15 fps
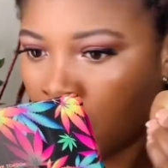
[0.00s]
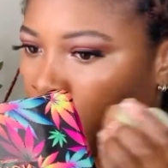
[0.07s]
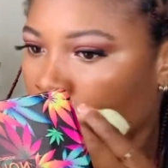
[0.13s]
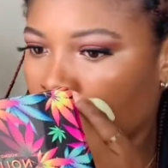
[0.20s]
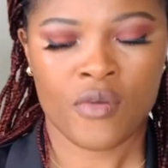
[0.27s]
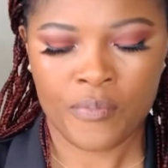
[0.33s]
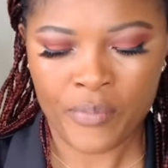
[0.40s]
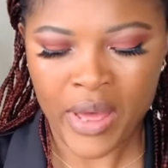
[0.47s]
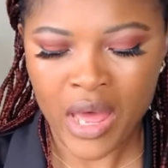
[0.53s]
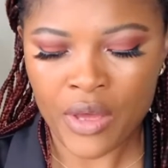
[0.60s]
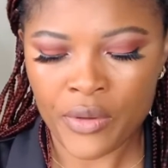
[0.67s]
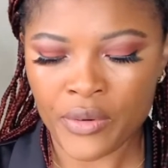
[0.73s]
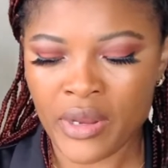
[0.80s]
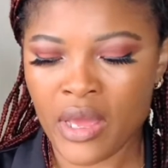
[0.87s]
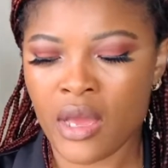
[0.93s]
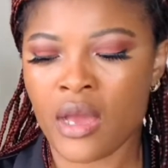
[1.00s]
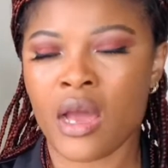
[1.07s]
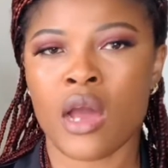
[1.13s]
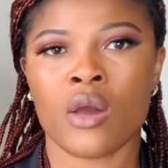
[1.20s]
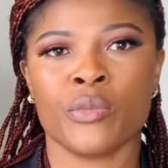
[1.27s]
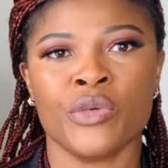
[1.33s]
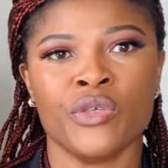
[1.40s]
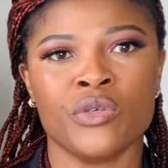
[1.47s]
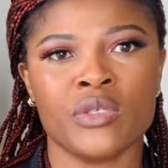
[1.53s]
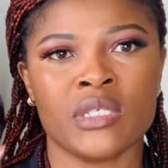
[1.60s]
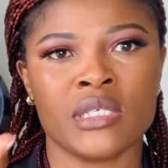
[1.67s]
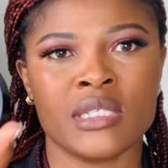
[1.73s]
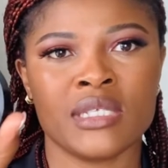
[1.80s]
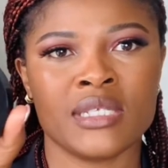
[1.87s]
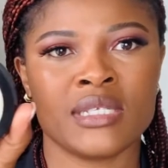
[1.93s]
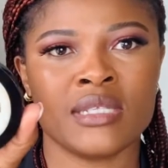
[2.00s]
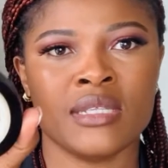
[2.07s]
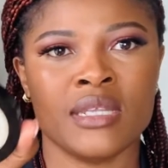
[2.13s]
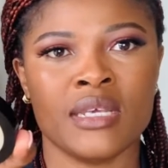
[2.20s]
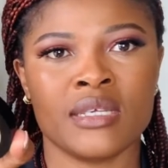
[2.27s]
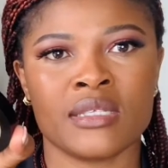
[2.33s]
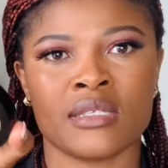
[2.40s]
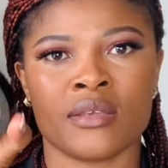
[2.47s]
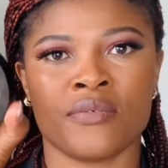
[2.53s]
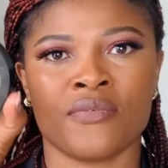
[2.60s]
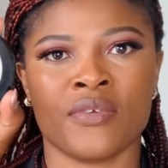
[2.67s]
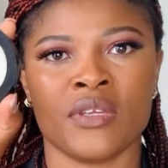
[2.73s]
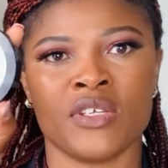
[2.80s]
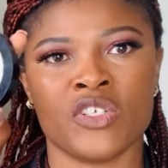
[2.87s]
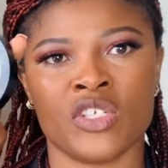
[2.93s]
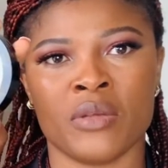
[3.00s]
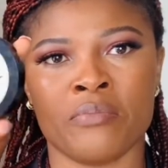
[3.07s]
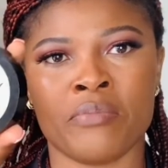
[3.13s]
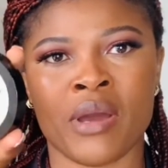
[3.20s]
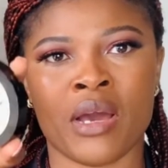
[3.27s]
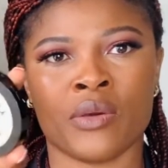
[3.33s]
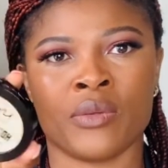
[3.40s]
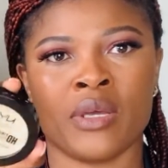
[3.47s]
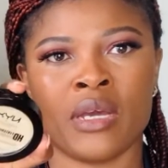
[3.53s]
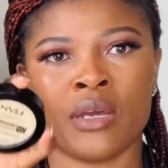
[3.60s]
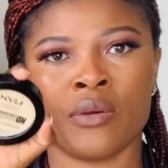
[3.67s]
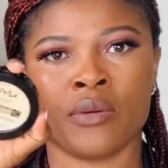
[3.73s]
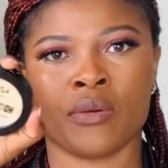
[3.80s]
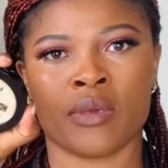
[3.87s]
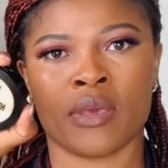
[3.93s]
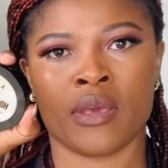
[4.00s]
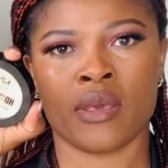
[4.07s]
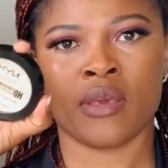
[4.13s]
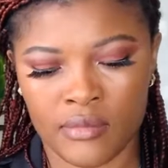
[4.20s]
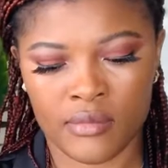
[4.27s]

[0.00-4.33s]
For powder, I'll be using this NYX finishing powder, okay?